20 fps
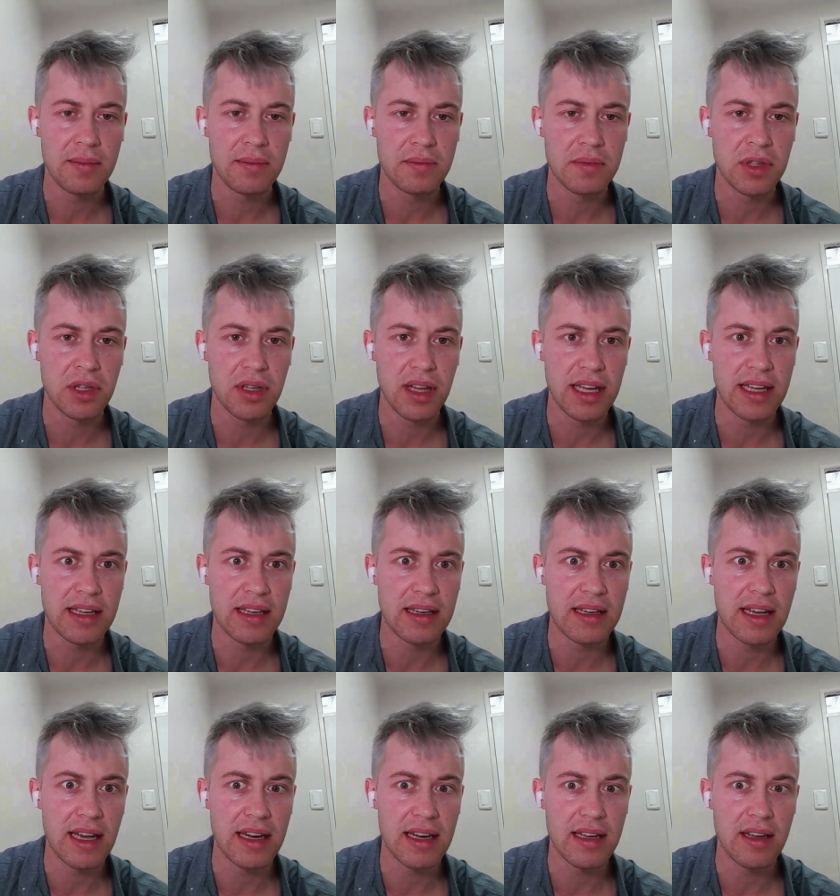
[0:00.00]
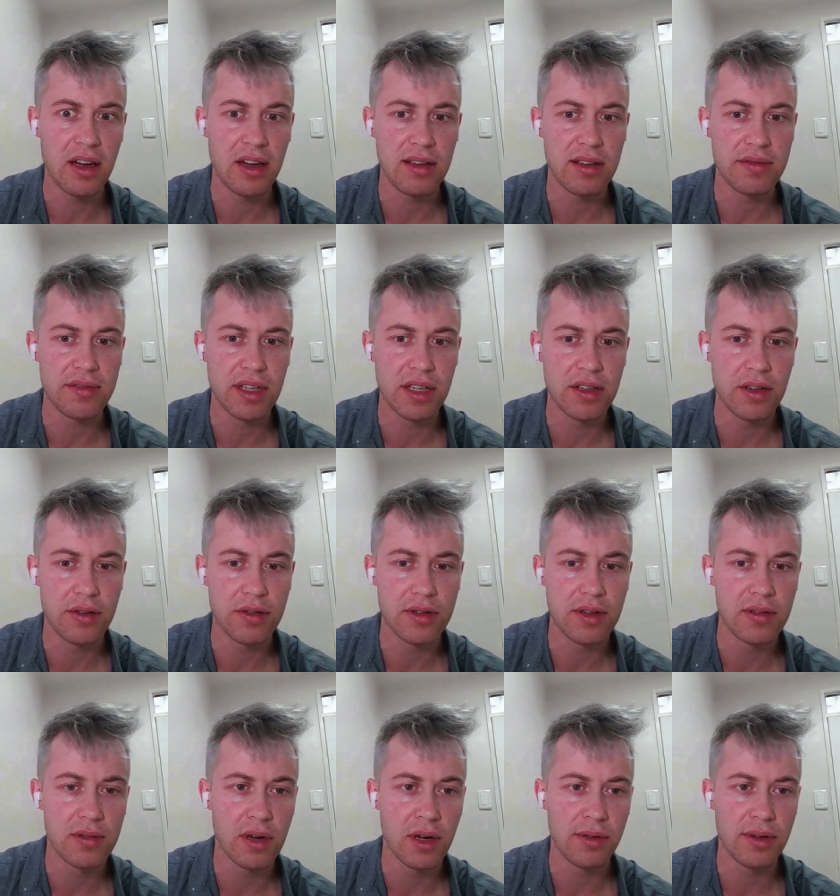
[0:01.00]
You're like getting all of the
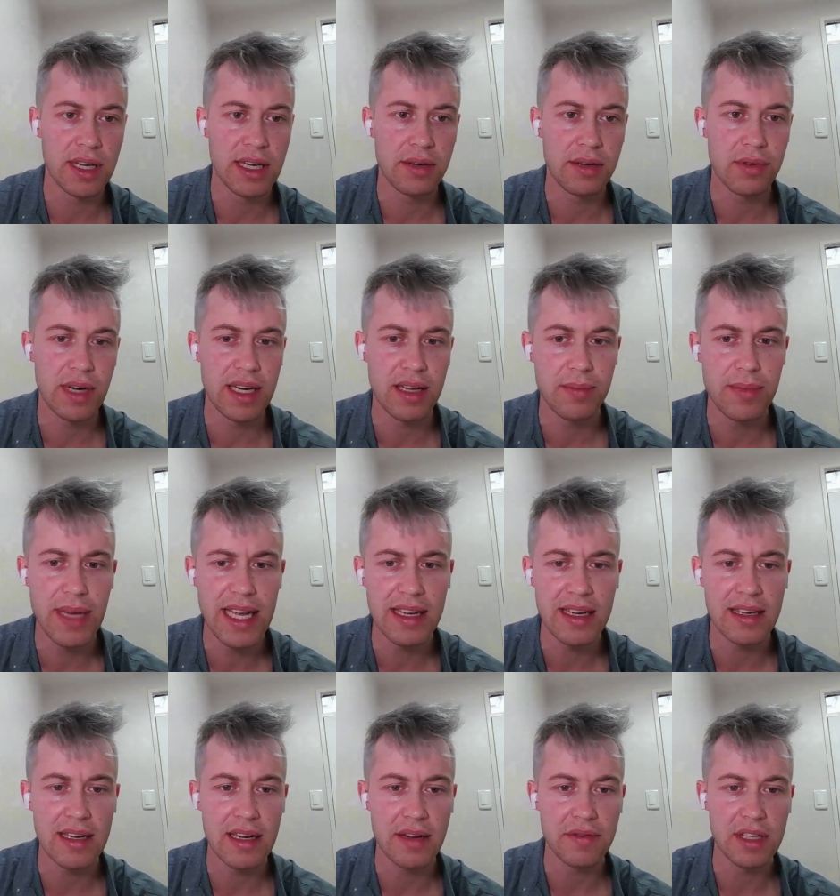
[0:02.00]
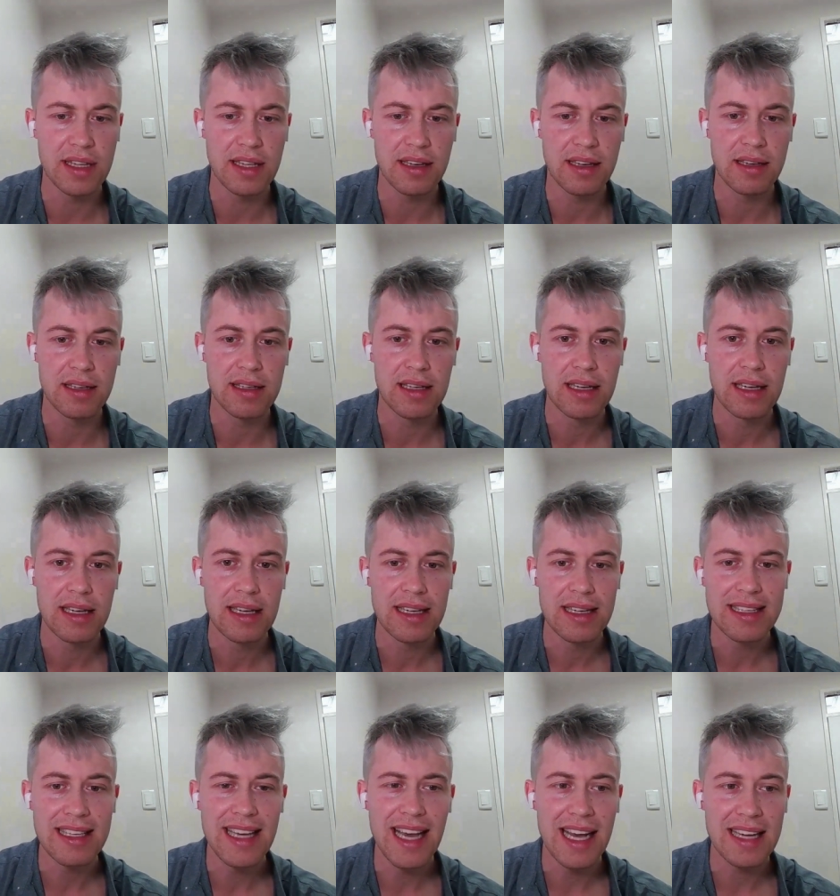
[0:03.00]
code already ready-made and everything.
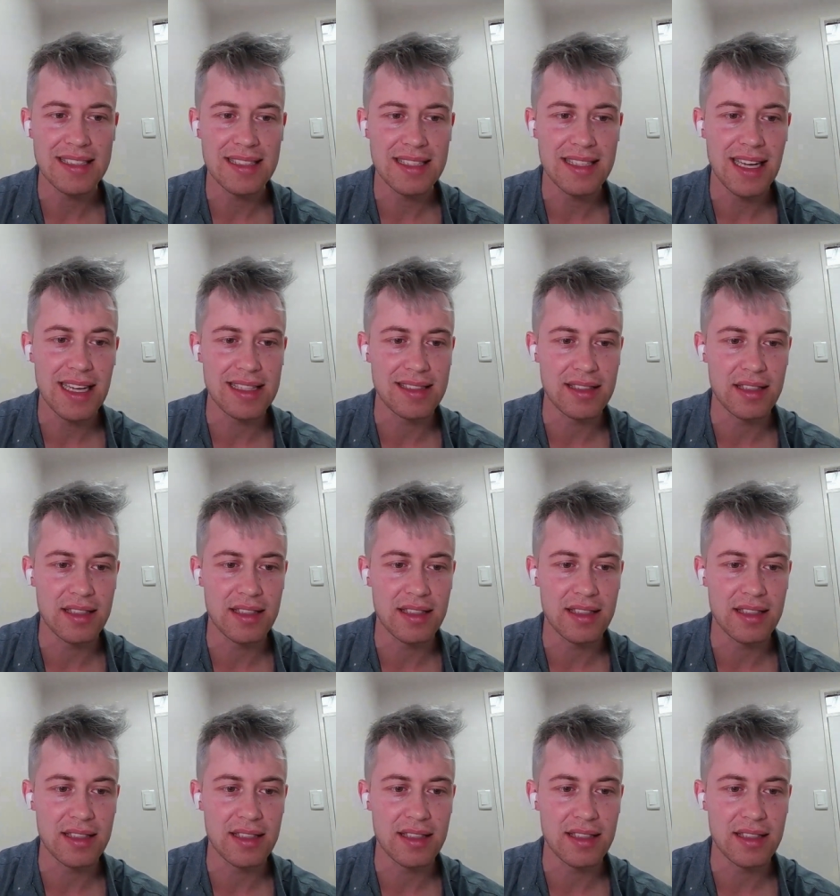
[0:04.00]
Yeah, it's nice.